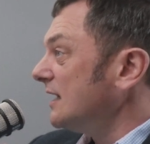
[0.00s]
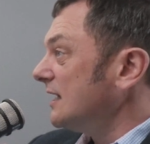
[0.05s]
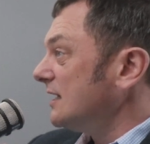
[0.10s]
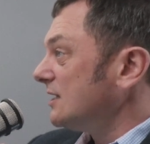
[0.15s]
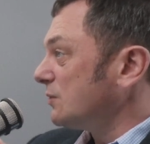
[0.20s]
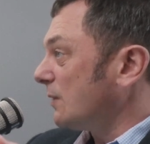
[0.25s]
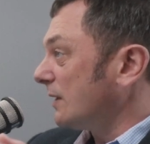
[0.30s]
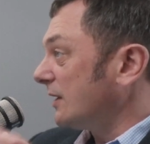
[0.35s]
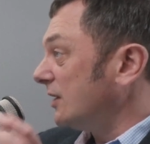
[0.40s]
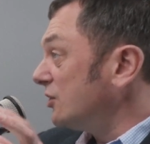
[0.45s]

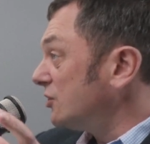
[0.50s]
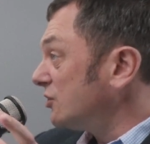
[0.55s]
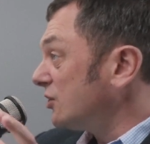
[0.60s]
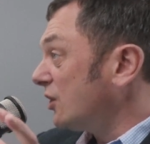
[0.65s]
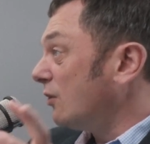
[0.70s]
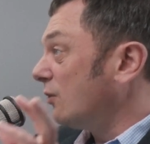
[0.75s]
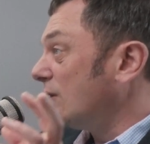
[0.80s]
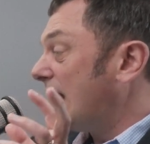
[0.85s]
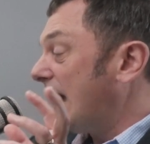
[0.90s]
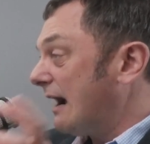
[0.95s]
so I
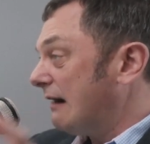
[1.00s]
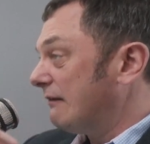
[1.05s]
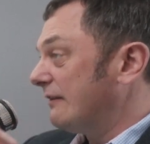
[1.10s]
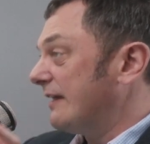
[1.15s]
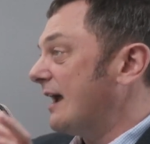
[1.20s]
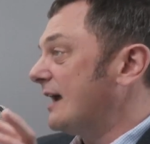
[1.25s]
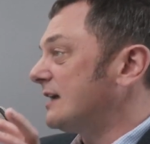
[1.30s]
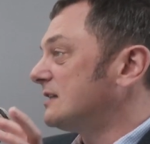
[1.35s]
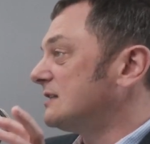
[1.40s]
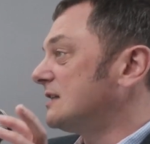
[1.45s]
control how they
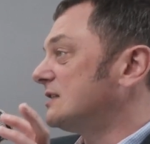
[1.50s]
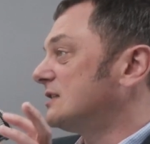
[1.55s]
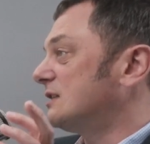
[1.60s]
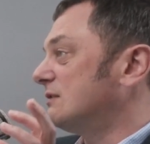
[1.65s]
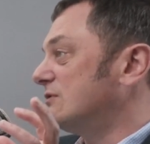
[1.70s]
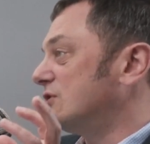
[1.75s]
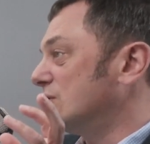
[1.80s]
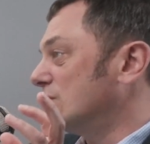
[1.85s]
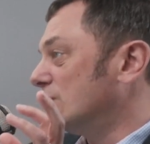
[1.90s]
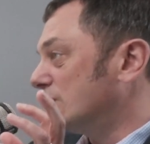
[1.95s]
access the
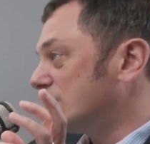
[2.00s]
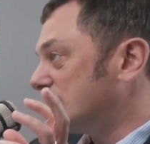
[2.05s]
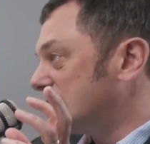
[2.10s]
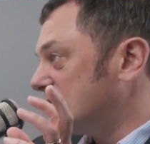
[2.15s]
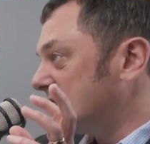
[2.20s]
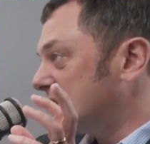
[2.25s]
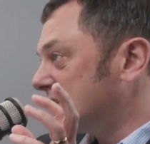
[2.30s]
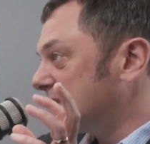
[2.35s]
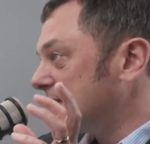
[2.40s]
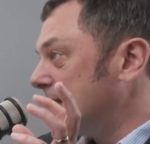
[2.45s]

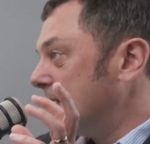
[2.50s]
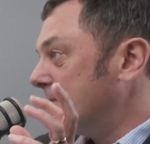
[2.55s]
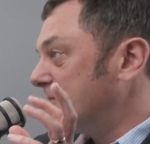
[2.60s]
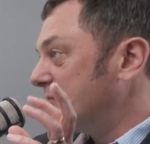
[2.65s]
resources,